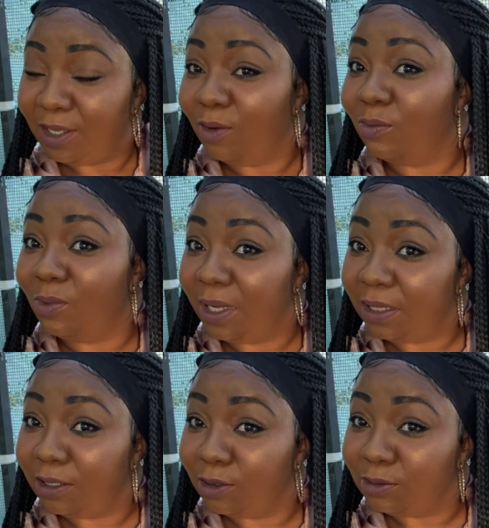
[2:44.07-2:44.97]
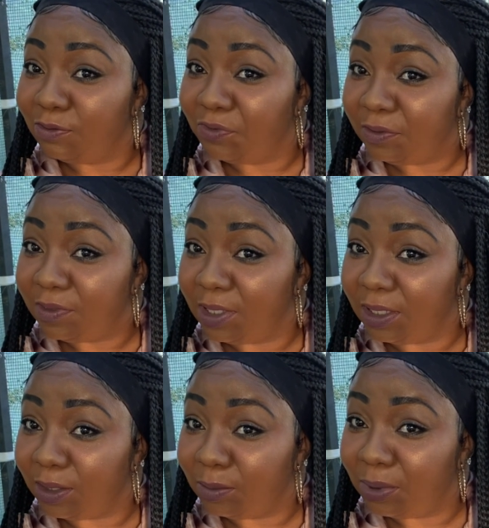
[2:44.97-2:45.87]
what those
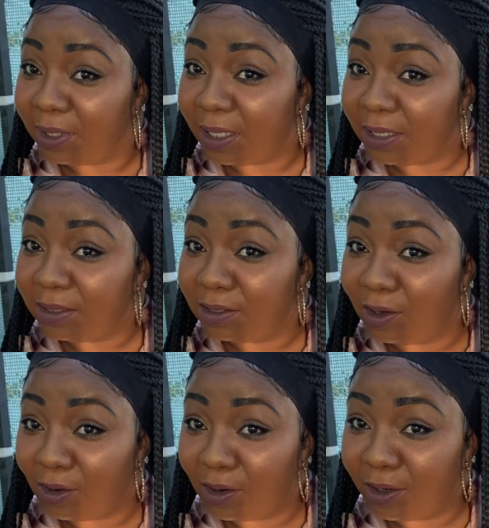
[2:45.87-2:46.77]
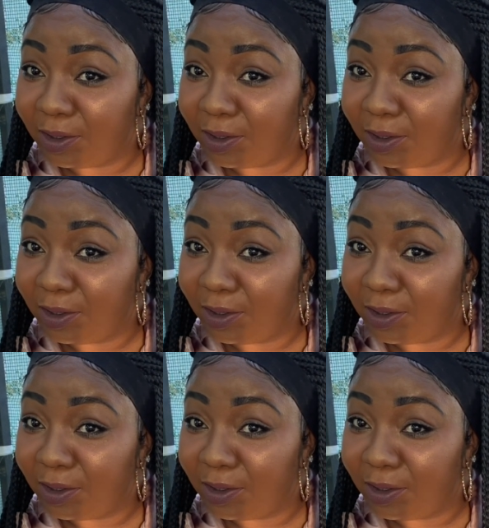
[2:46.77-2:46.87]
15 plants are.